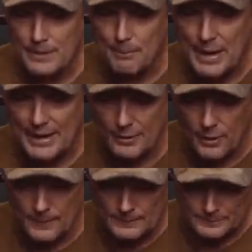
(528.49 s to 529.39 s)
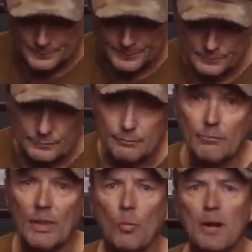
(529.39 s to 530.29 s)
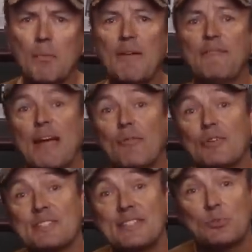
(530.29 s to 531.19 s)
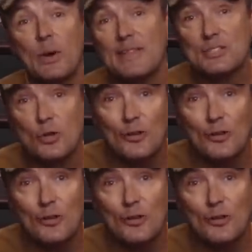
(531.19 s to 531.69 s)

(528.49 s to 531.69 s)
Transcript: Not bad at all. One of my favorites is one that's